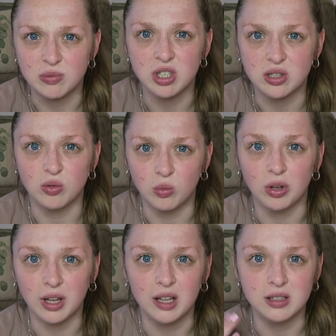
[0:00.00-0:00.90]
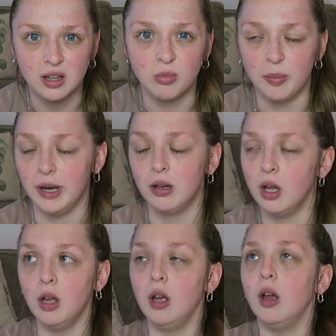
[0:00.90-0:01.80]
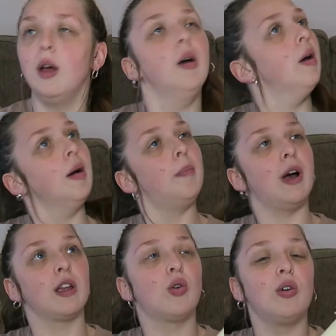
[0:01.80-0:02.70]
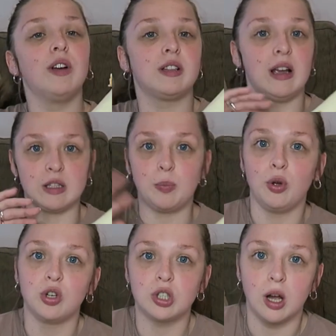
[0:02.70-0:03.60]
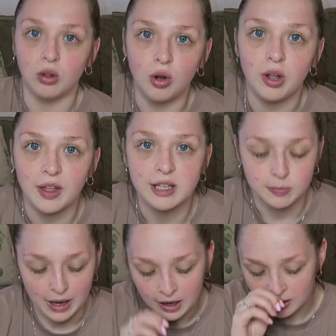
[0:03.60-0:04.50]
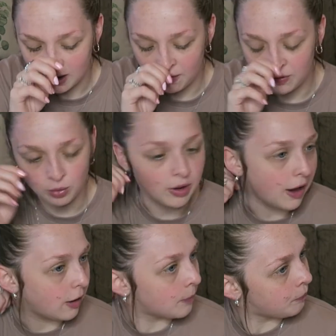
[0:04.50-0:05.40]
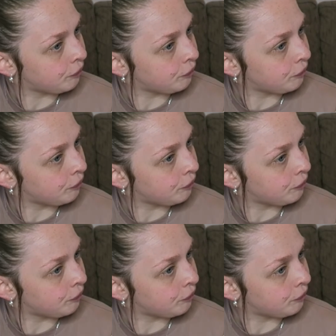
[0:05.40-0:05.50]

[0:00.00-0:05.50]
just don't want kids at the moment. But COVID has pushed a lot of things back. Like, I feel like